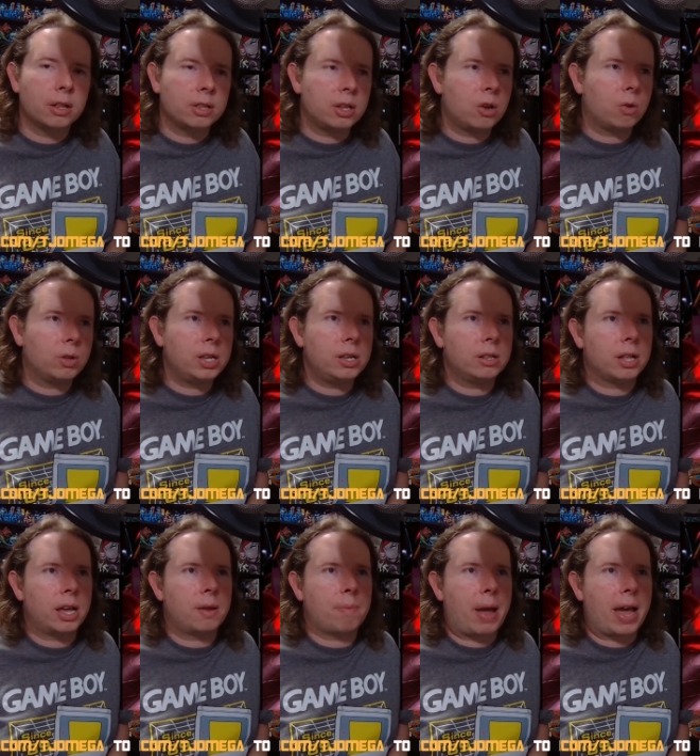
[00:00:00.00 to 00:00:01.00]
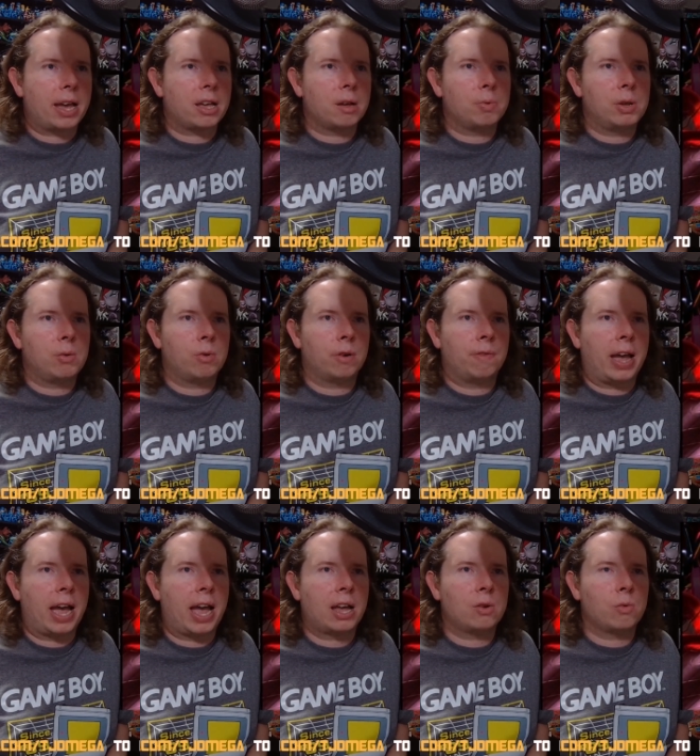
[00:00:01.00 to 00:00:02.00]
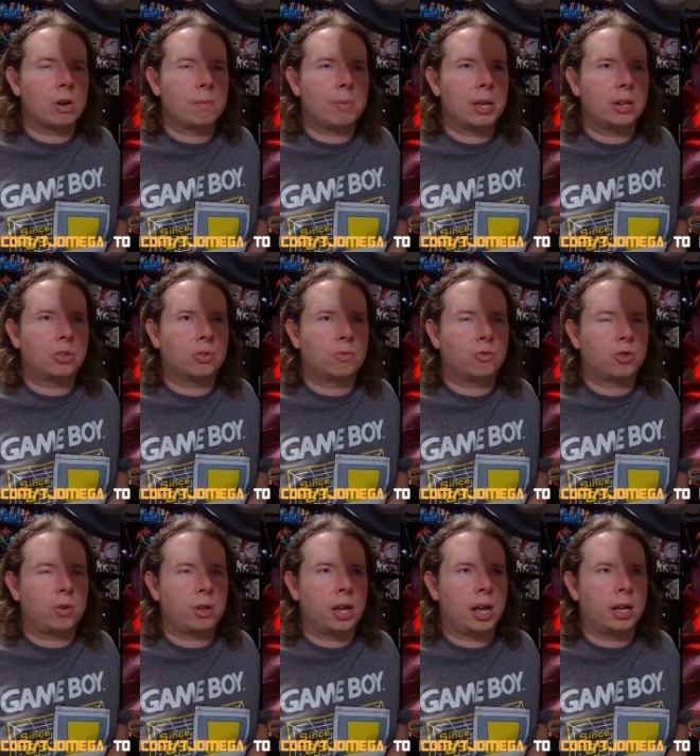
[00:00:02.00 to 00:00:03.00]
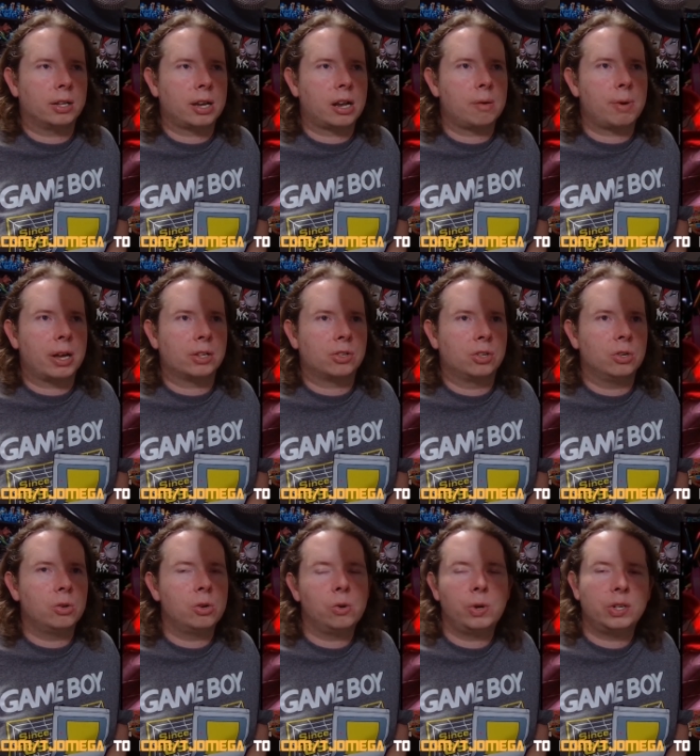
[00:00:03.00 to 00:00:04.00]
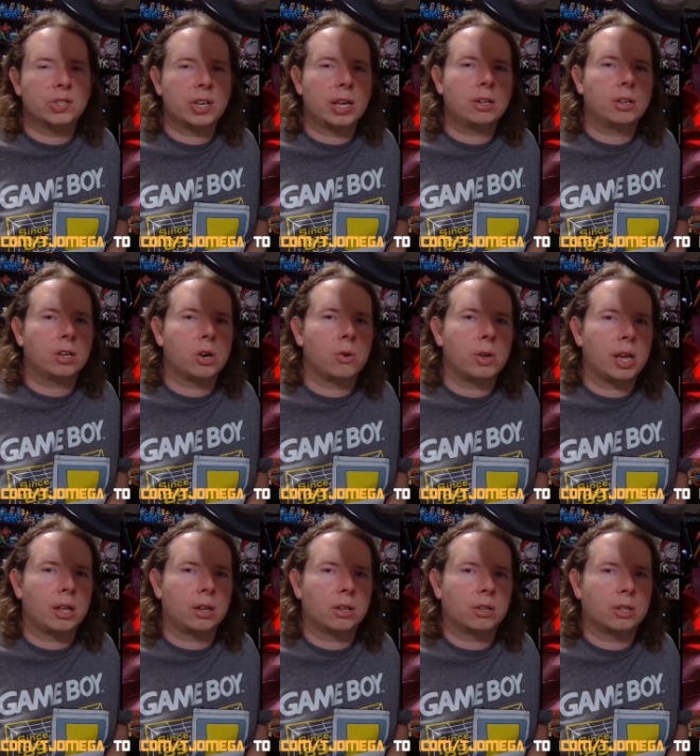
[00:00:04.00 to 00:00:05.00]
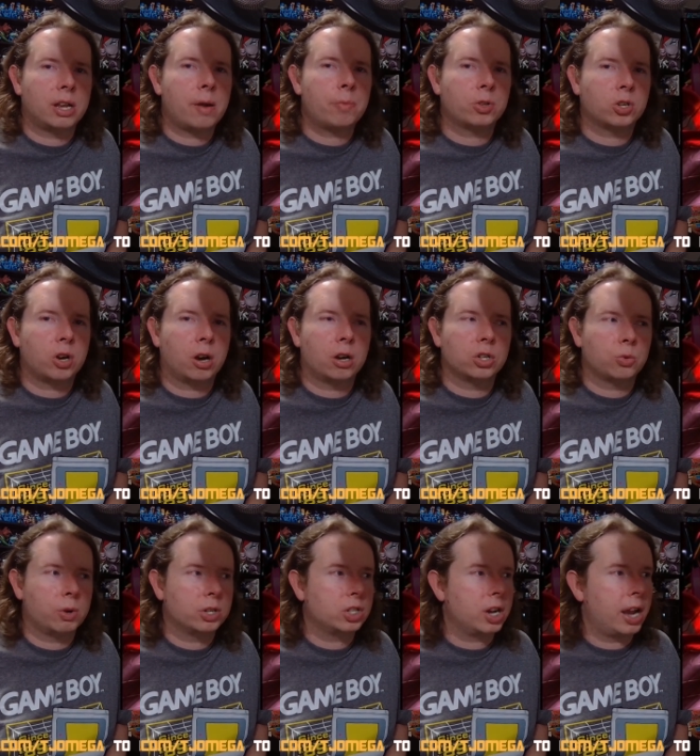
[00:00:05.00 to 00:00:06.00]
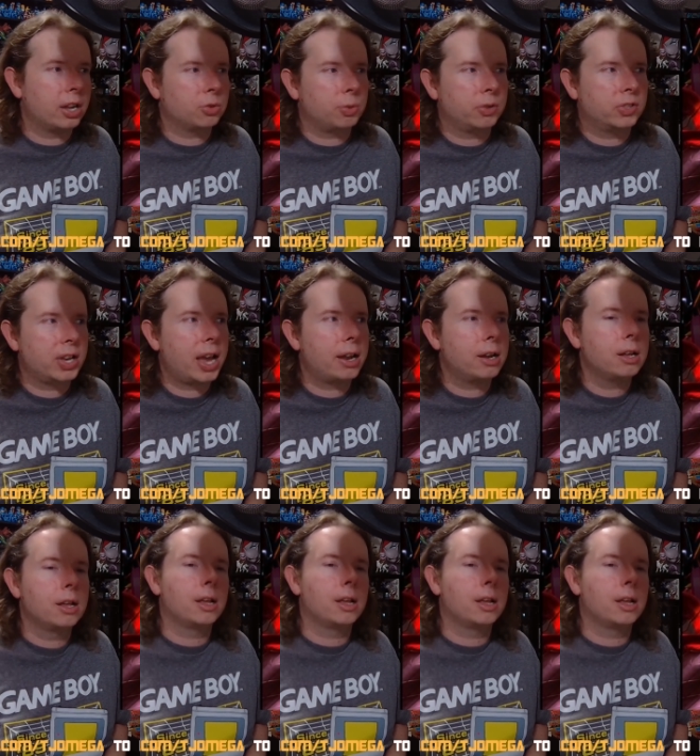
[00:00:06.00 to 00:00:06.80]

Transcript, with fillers: The only like backup he would have had would have been uh, Dinobot 2, who he sent to go get depth charge, which, as we said,